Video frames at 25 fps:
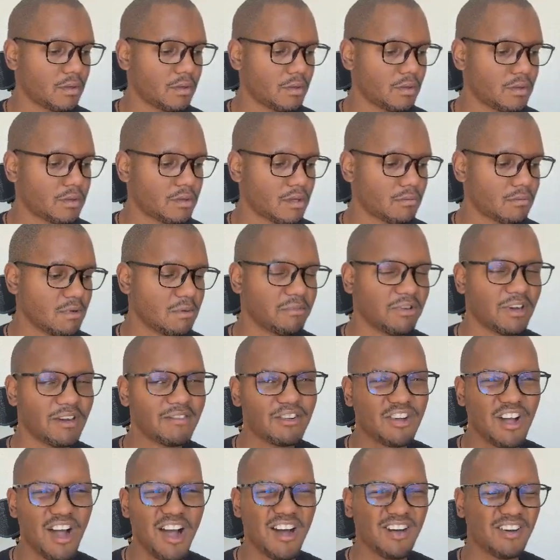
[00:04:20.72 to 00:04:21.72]
So remember, I've
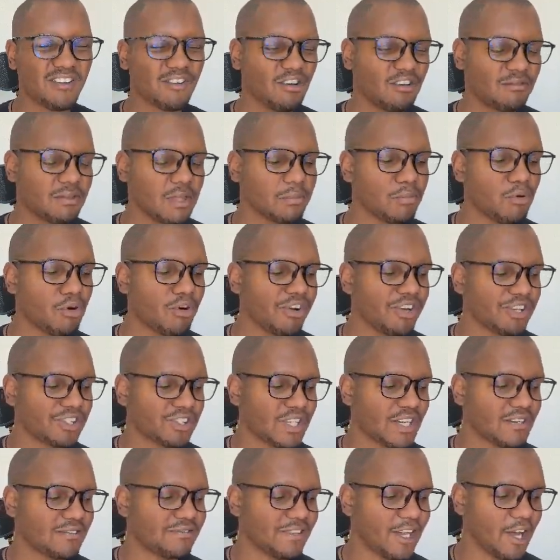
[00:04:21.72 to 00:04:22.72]
cut a lot of the boring
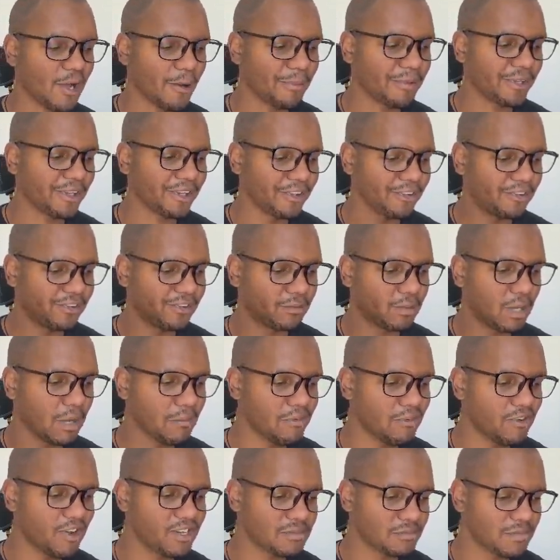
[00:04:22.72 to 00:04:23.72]
stuff out because
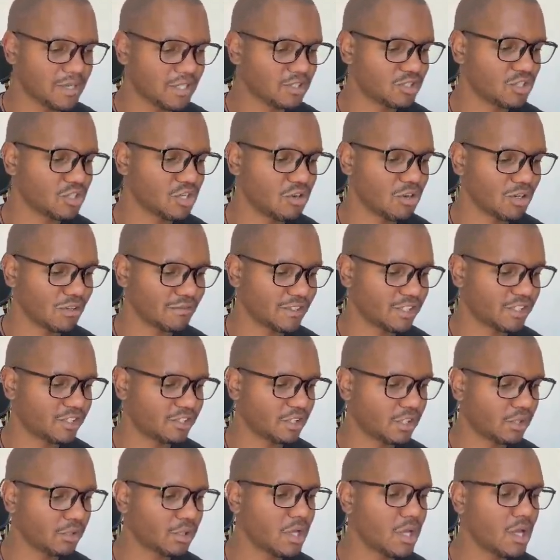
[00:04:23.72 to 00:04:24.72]
otherwise it'd be a too long
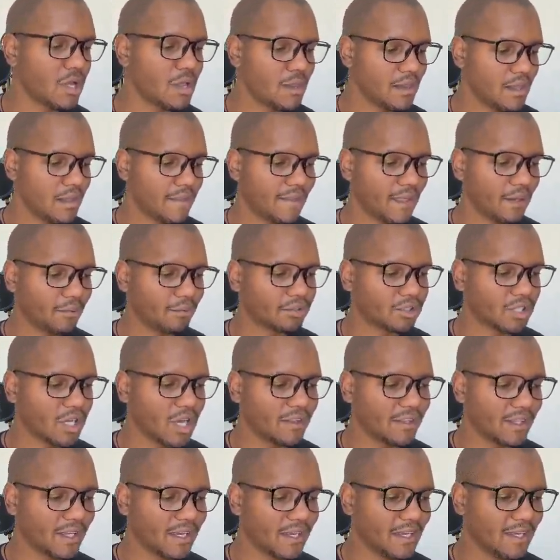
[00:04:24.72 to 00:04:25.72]
video. And now we're
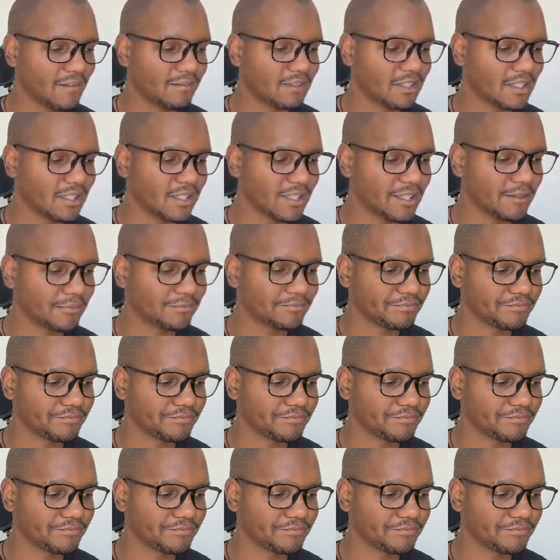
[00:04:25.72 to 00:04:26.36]
turning left here,